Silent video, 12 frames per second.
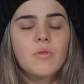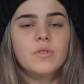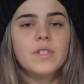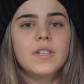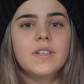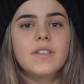
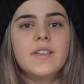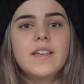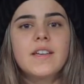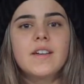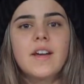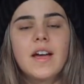older,
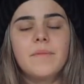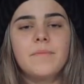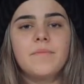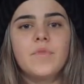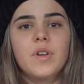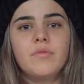I
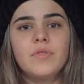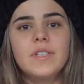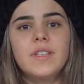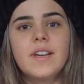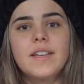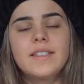
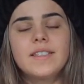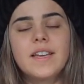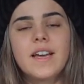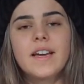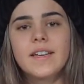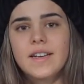realized
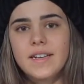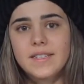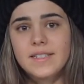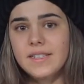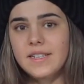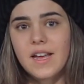that I
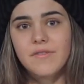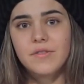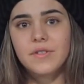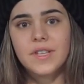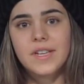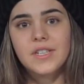didn't have
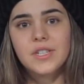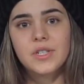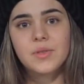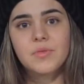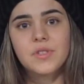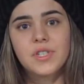a
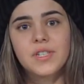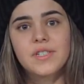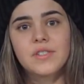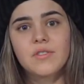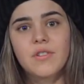relationship with Jesus